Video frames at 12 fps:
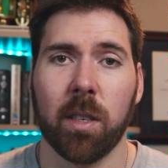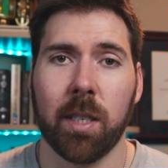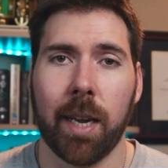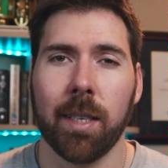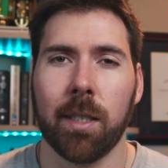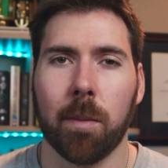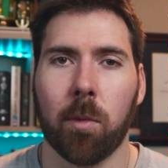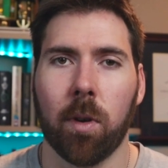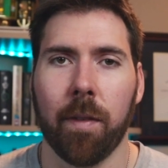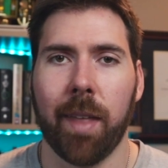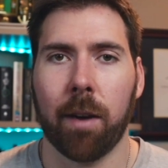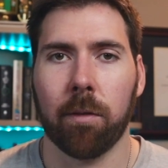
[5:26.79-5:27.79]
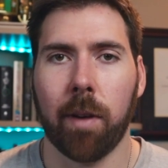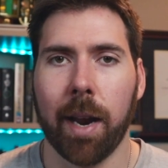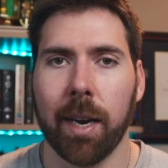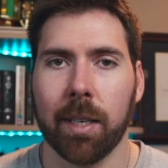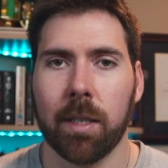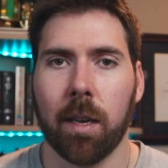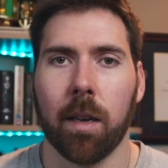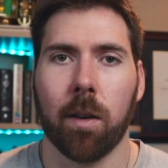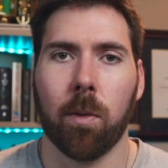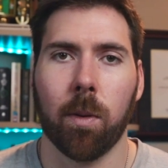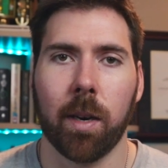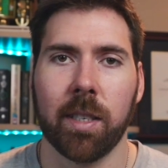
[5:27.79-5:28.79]
change to more of that reddish
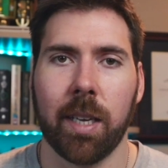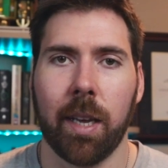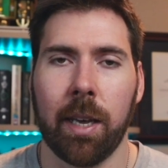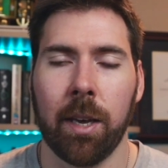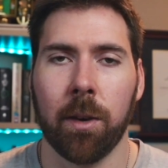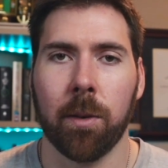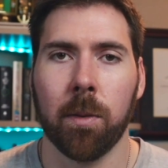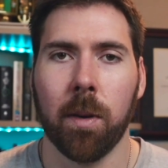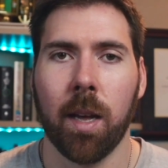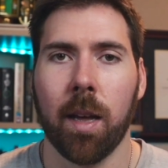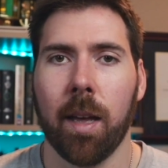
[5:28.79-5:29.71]
orange hue